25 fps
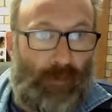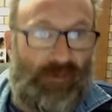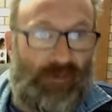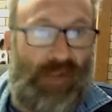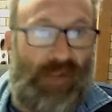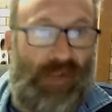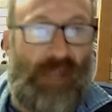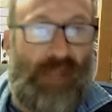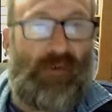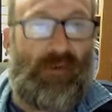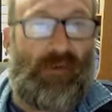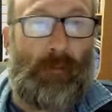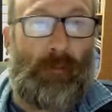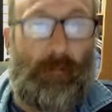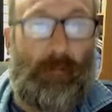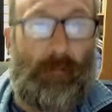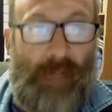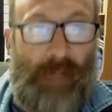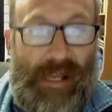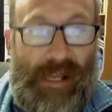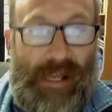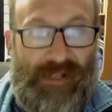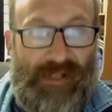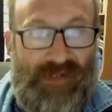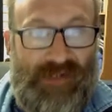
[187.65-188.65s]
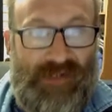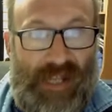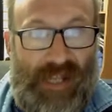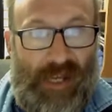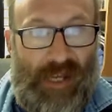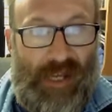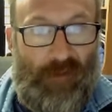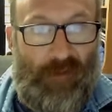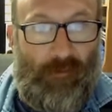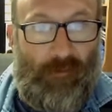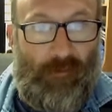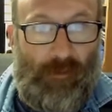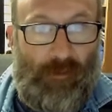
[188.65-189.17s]
never backed
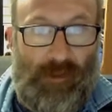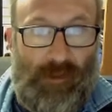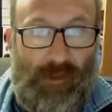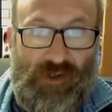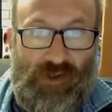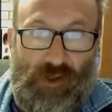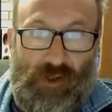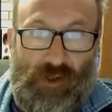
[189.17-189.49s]
down from its